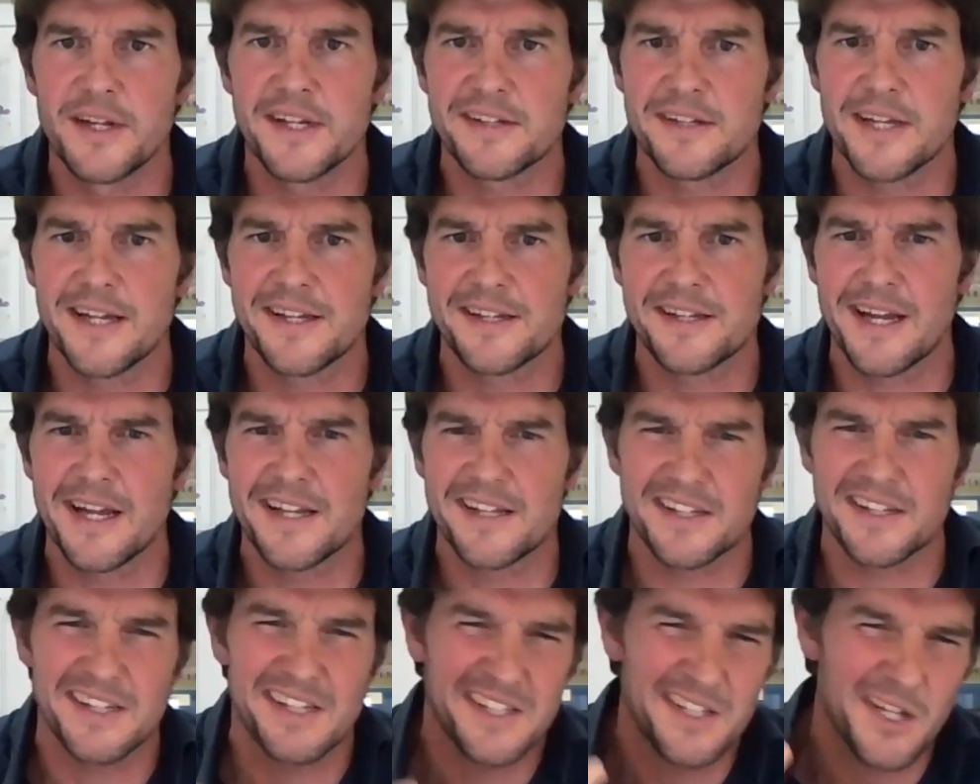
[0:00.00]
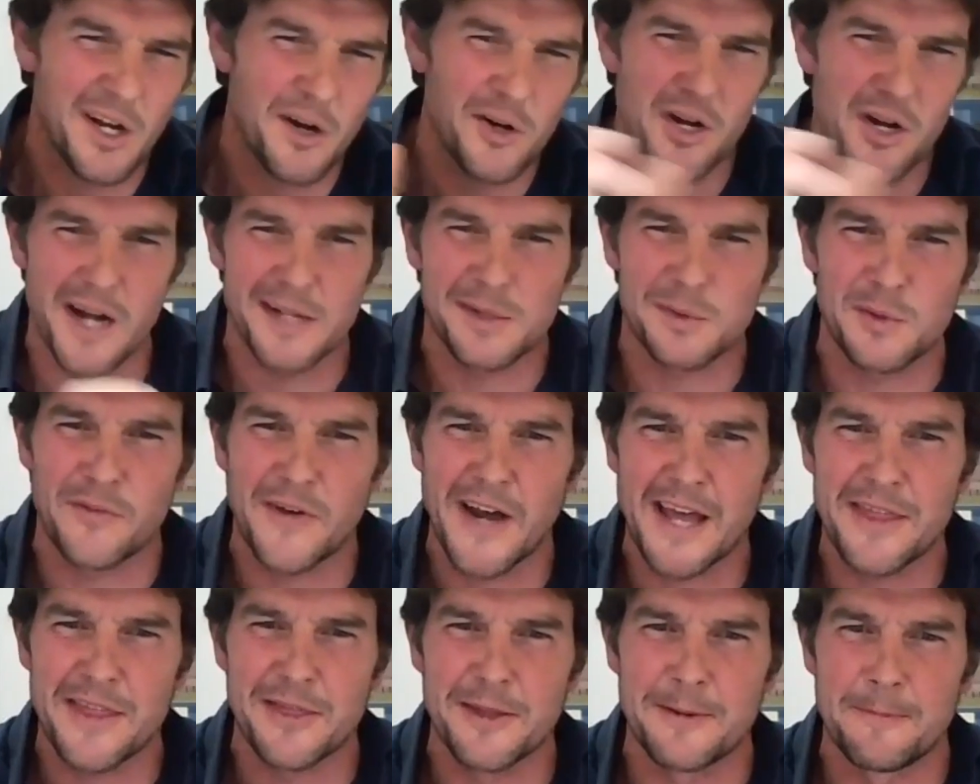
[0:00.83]
It's so nice we've
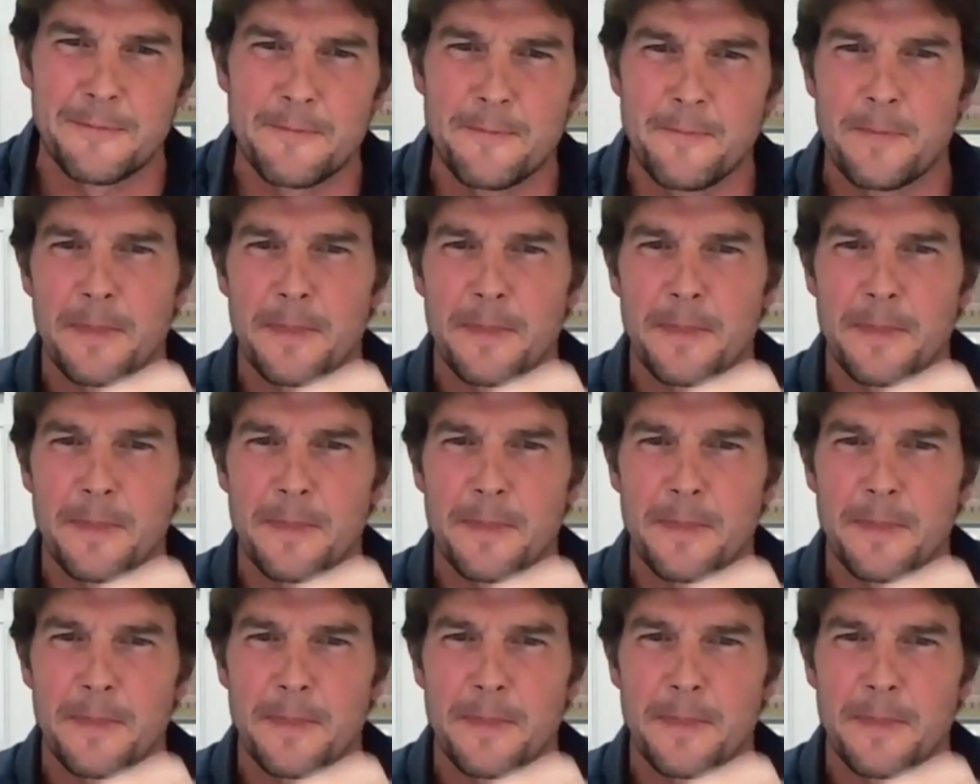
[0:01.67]
had them.